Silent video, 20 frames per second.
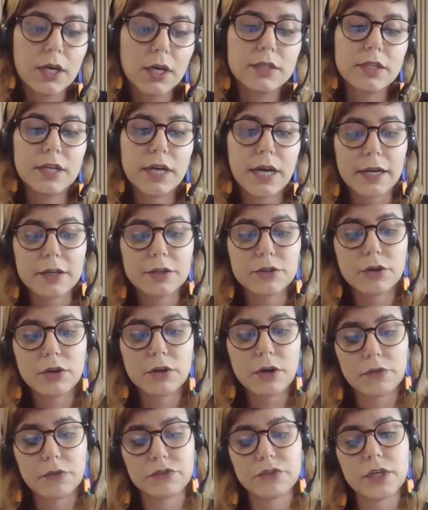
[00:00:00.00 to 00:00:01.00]
director
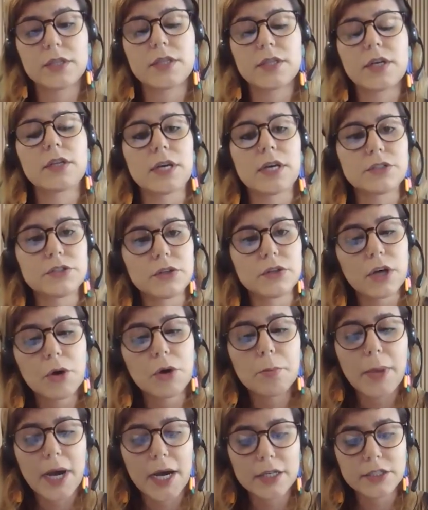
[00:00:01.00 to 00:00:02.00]
of the
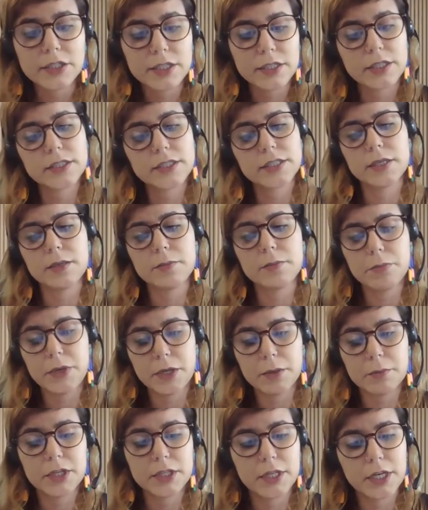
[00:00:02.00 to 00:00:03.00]
International Masters in
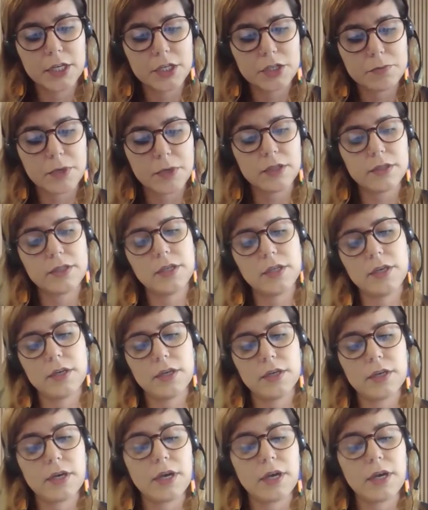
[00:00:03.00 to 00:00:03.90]
BIM Management here,